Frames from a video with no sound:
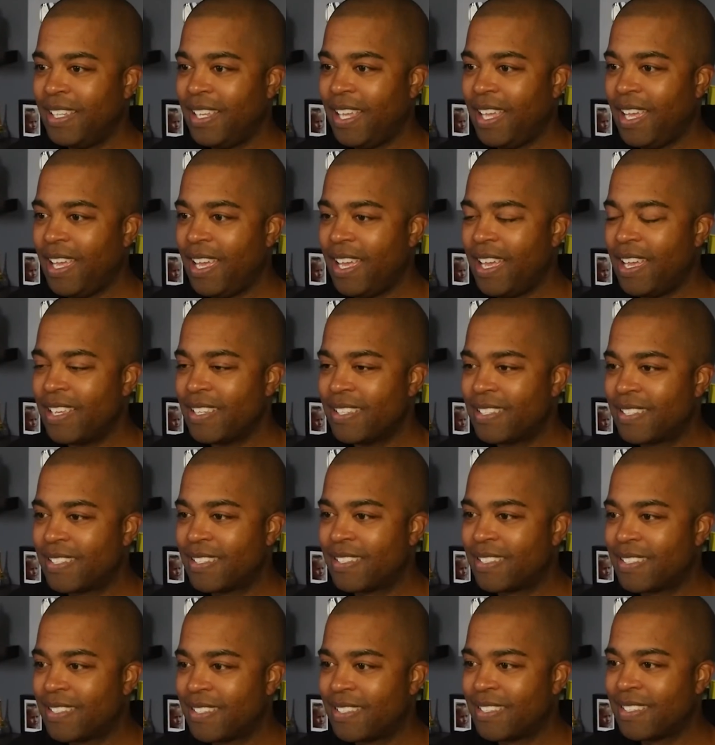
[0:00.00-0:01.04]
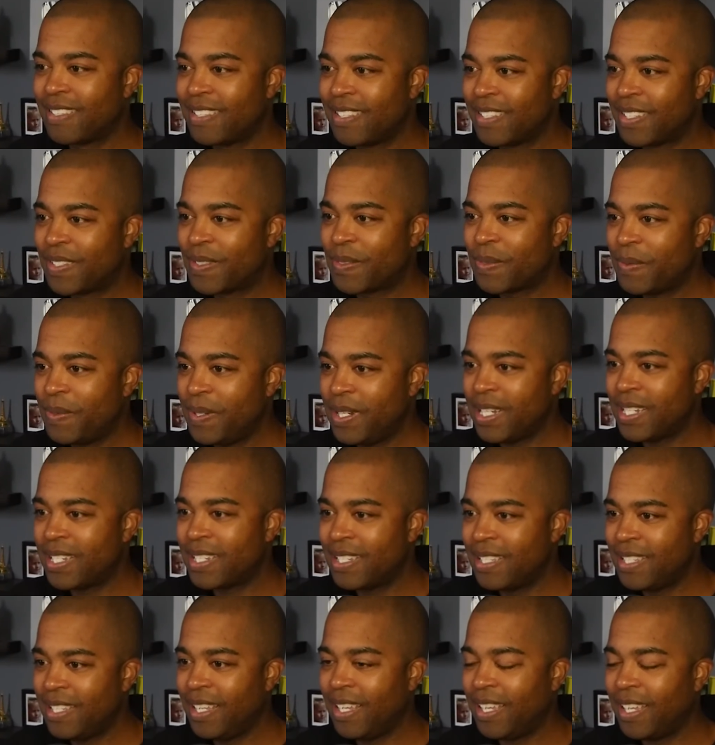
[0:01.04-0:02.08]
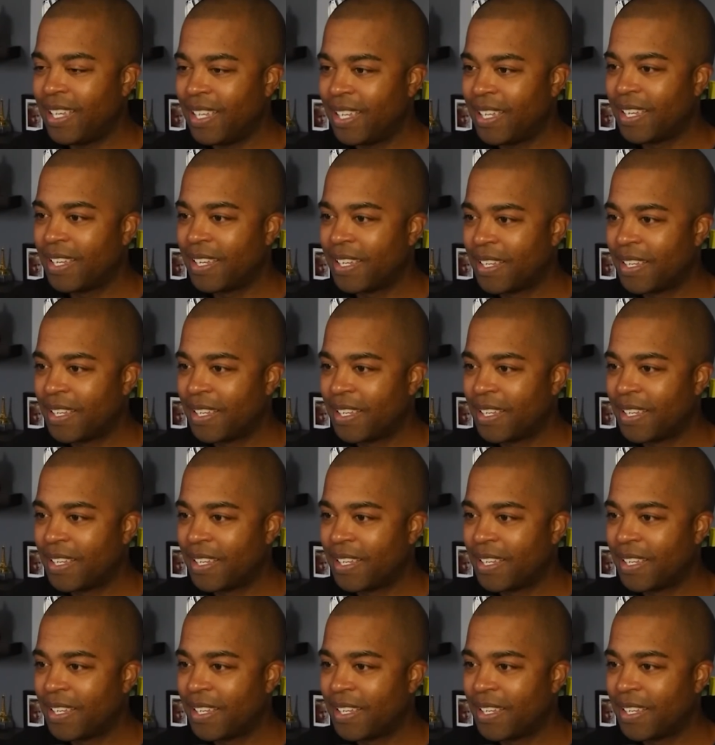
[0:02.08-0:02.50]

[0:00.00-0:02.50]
Yes, he switched it.